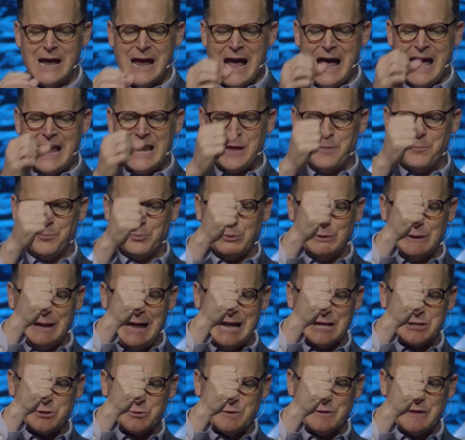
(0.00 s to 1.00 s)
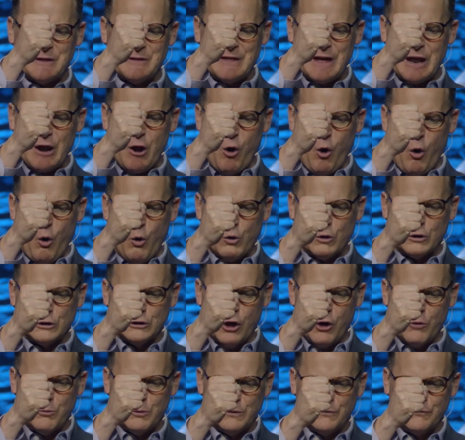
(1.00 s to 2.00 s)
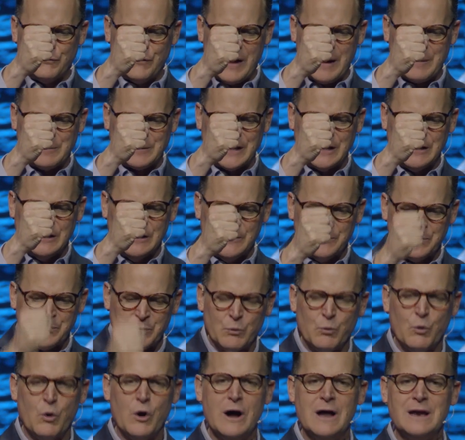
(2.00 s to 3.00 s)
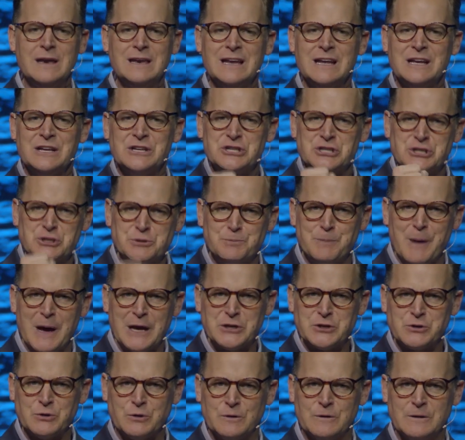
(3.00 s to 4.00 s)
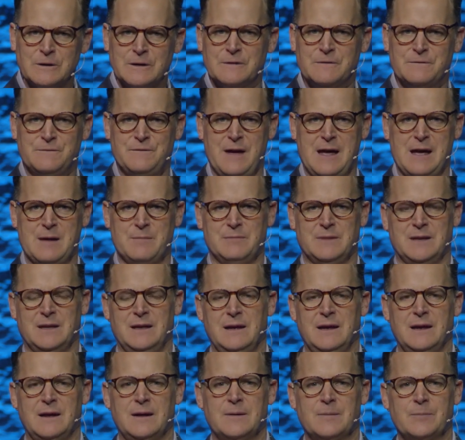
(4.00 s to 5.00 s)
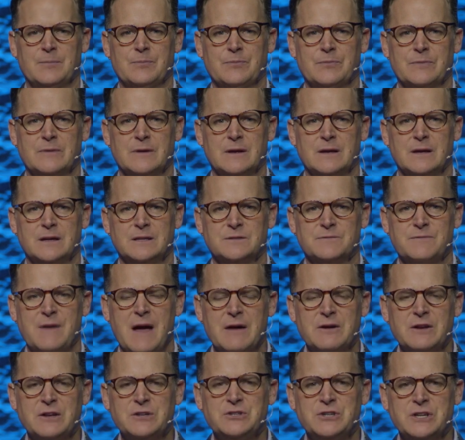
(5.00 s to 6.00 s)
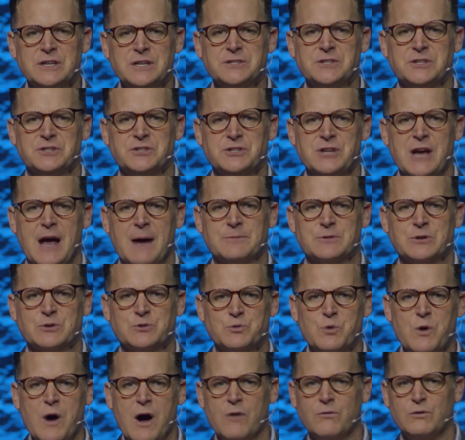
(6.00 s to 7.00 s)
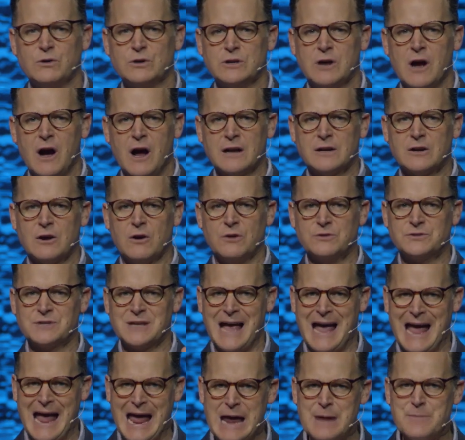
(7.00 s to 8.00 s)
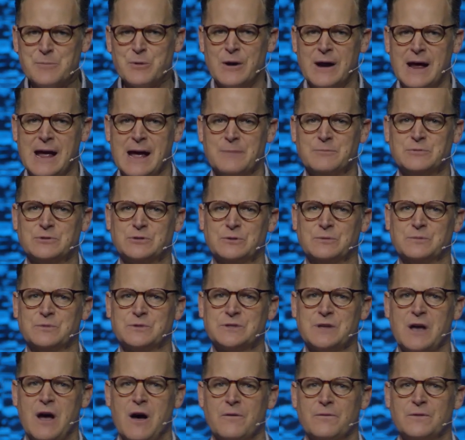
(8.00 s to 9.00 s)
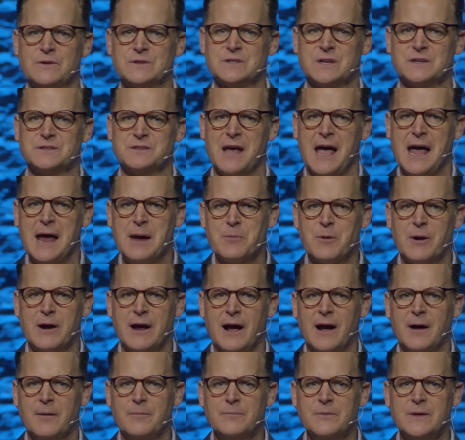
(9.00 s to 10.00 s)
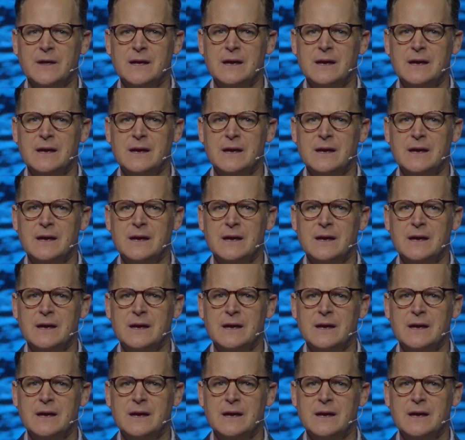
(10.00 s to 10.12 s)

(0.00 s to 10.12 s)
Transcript: and He plants within that whole global family one special family. It's found in Genesis chapter 12 where God calls Abraham to Himself and says, Abraham,